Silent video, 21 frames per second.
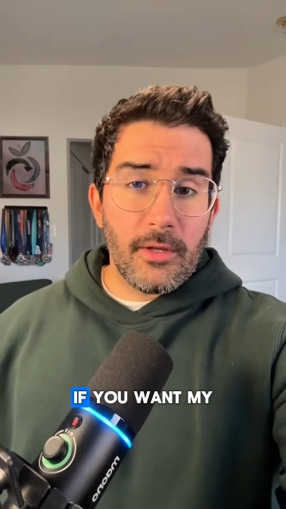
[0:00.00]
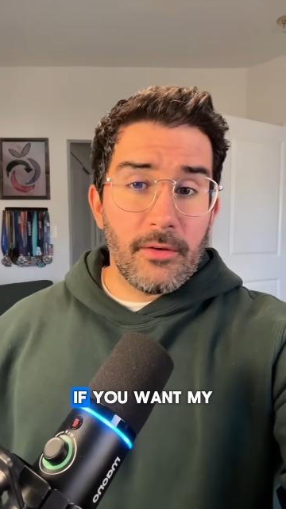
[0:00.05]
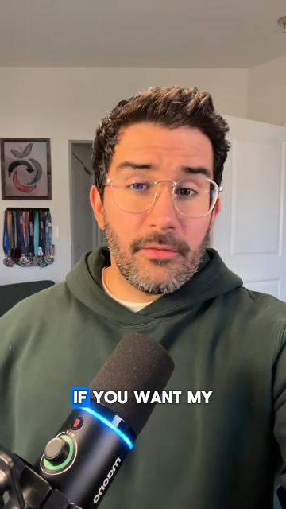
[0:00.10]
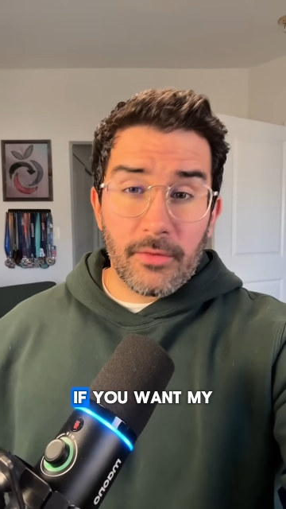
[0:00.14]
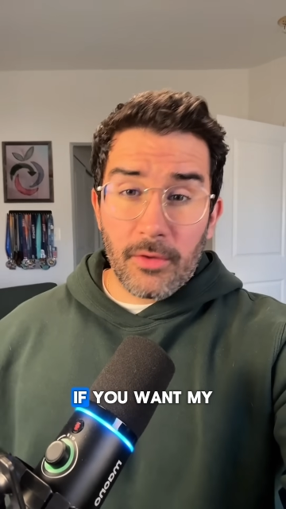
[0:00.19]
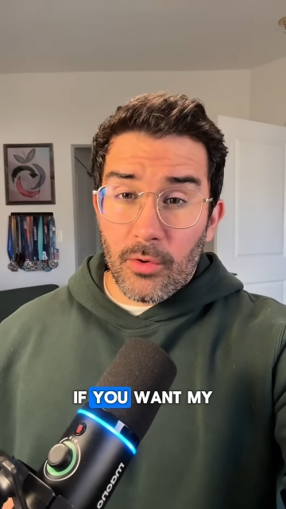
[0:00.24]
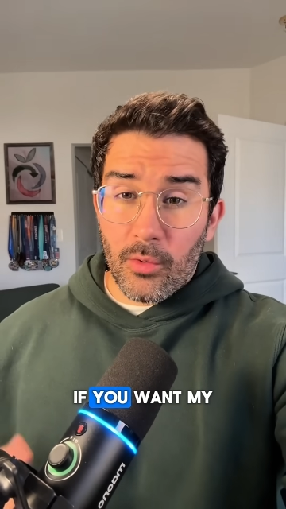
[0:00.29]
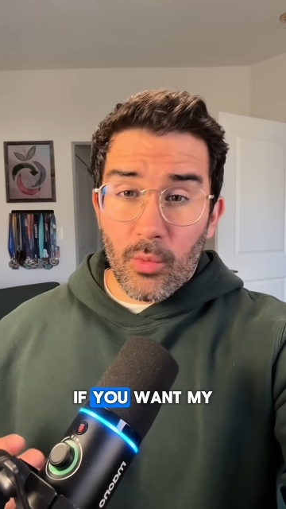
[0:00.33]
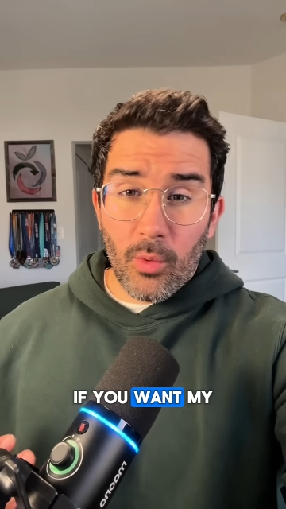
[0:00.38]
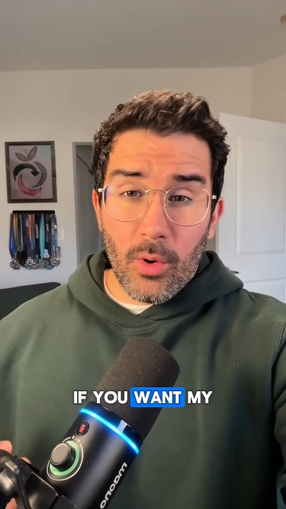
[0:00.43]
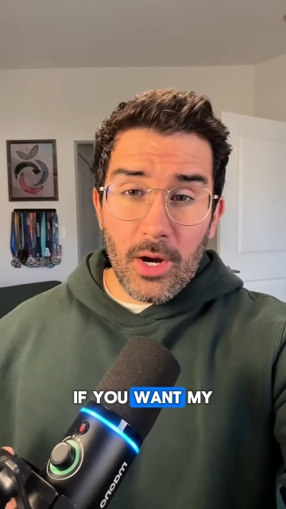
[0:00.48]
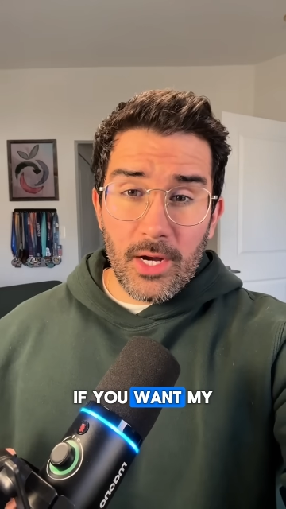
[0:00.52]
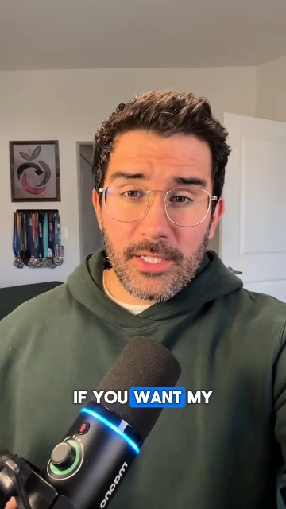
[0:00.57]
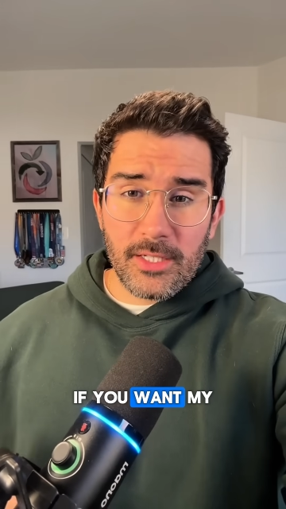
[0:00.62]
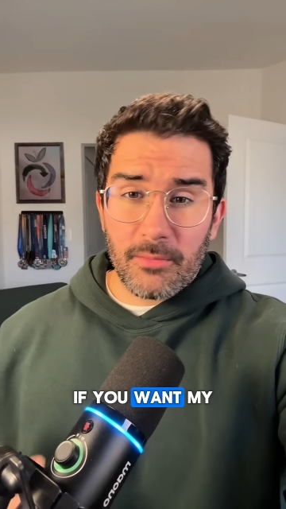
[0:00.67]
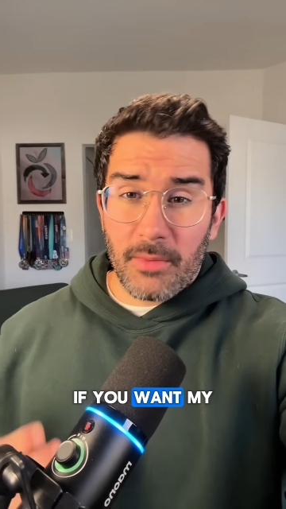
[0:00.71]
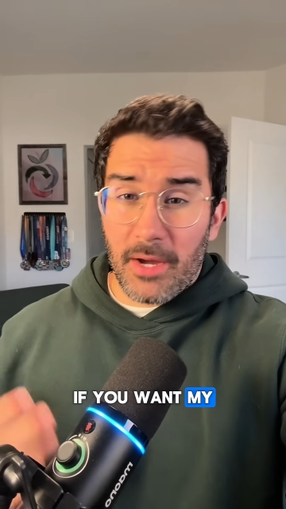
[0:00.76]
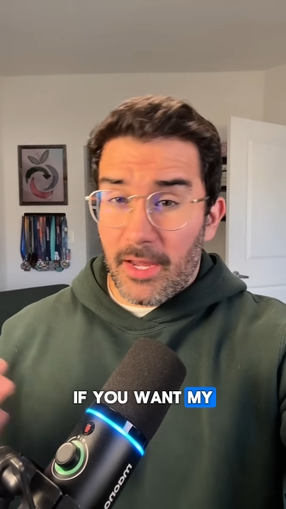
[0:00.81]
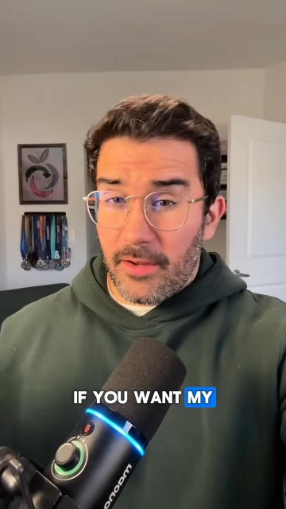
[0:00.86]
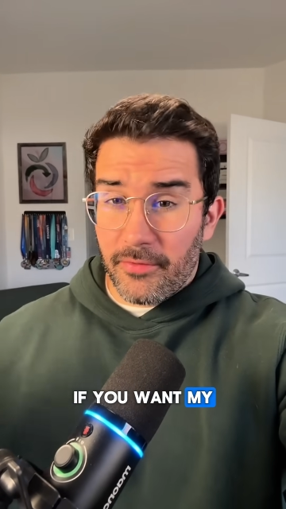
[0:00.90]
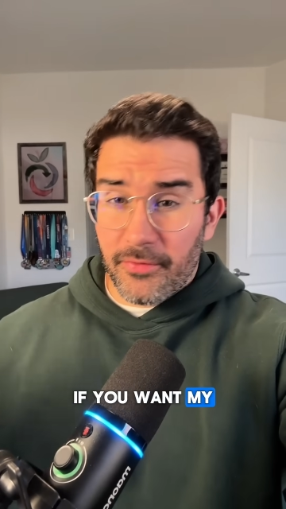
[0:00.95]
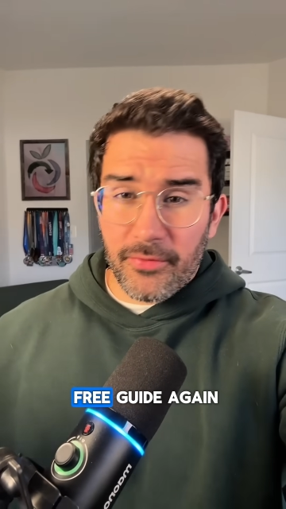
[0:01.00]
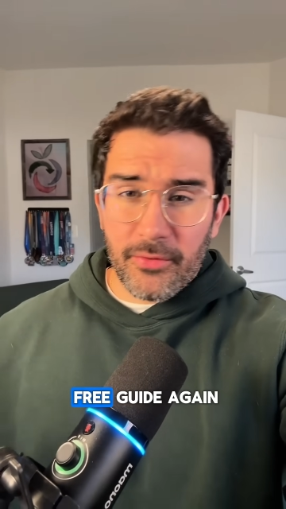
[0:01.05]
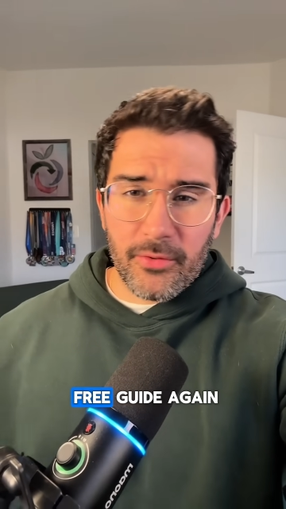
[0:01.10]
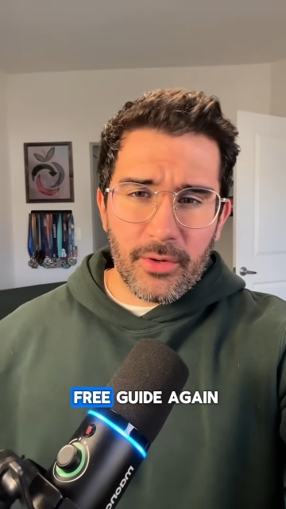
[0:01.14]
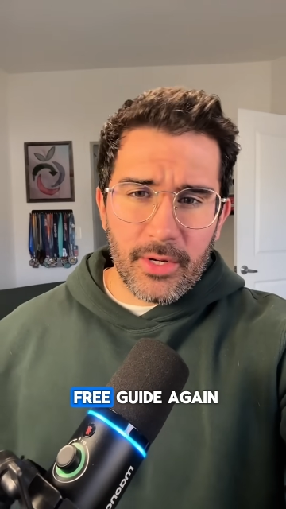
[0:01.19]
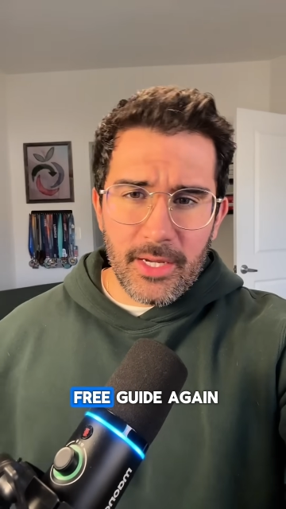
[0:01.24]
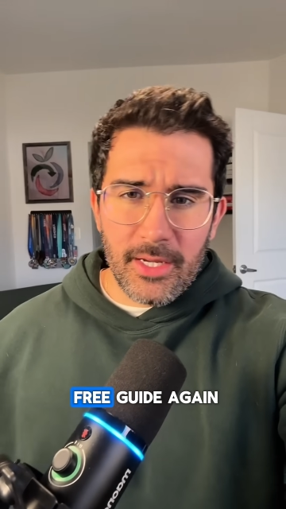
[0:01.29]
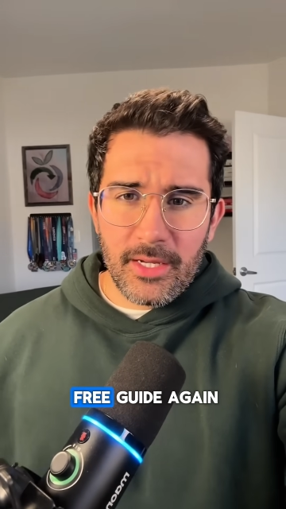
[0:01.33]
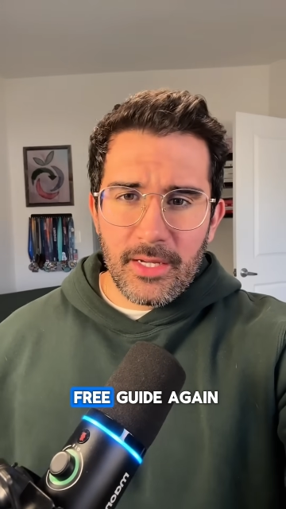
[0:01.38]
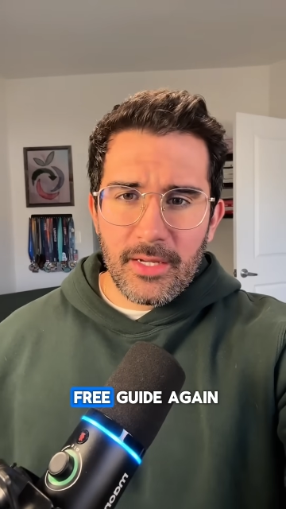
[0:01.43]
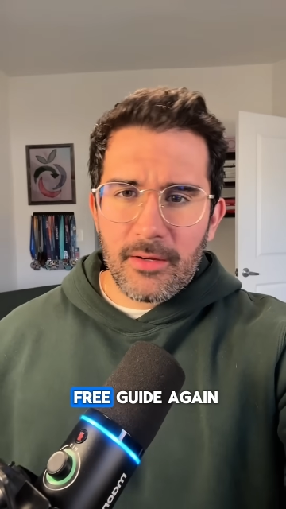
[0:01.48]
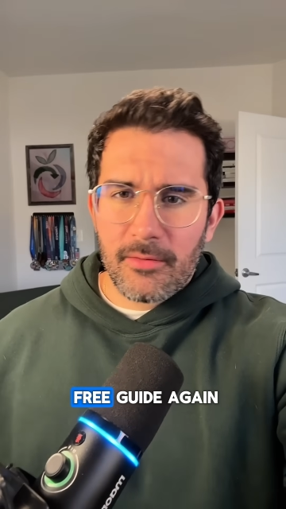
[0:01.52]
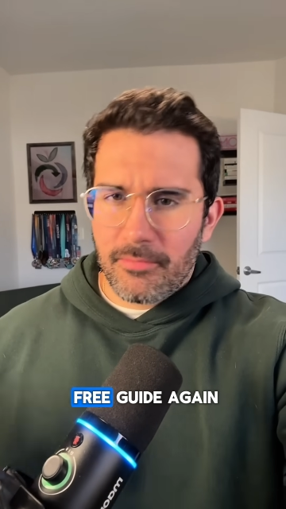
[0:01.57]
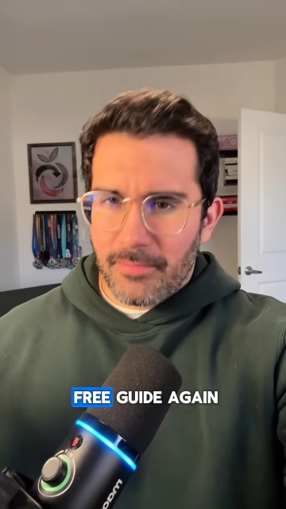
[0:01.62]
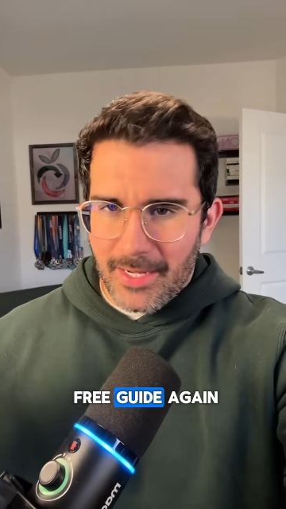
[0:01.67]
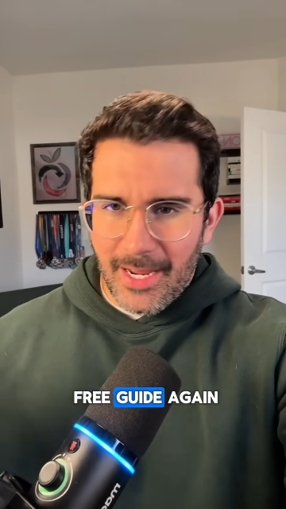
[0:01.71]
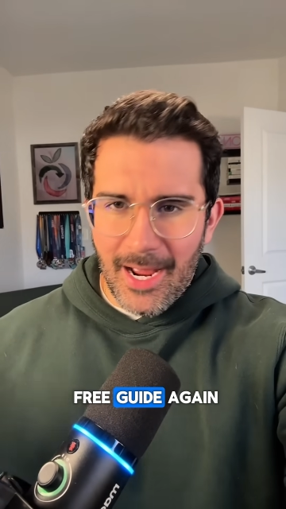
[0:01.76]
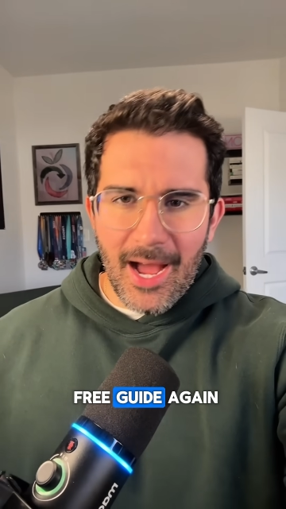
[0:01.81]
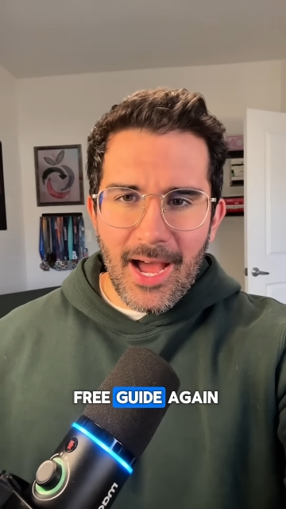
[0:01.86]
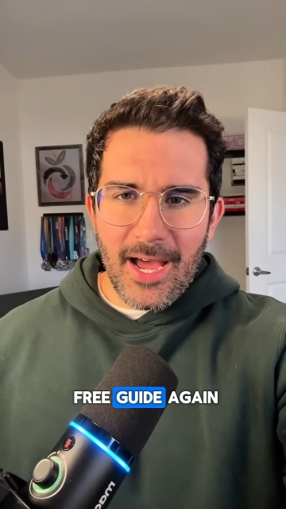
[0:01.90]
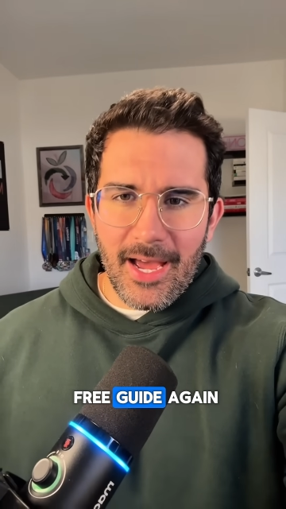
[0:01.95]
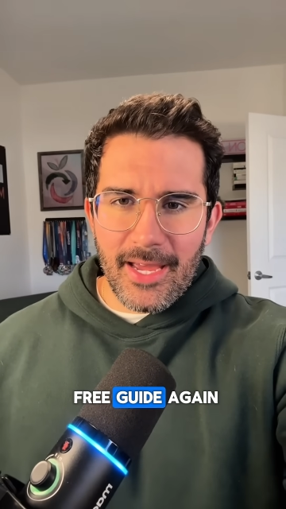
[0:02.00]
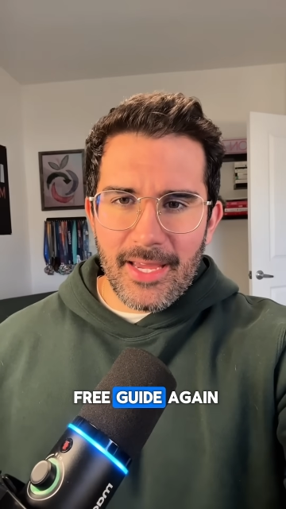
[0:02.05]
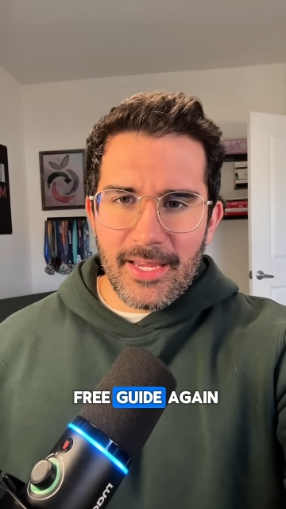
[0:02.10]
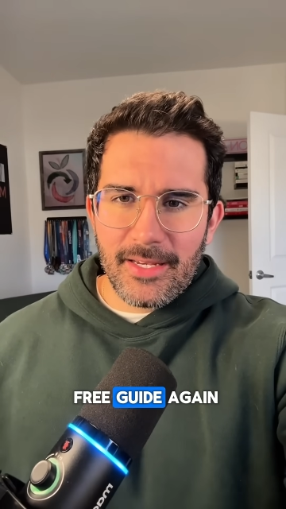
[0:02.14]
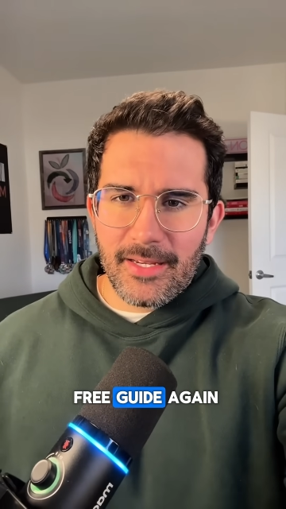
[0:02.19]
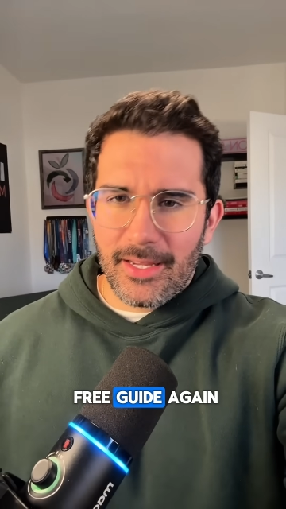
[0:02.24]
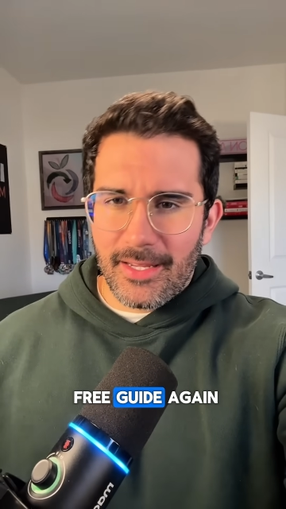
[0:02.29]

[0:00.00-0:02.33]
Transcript: If you want my free guide,